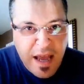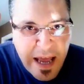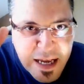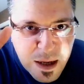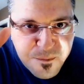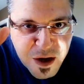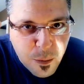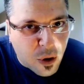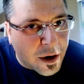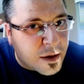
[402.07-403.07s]
and keep
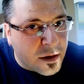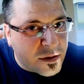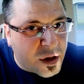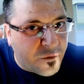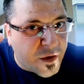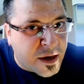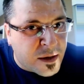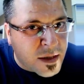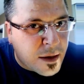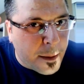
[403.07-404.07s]
fingerboarding. Two
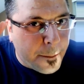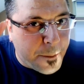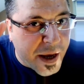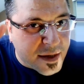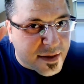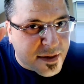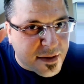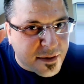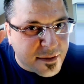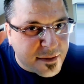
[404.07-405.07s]
fingers,
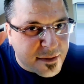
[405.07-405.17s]
peace.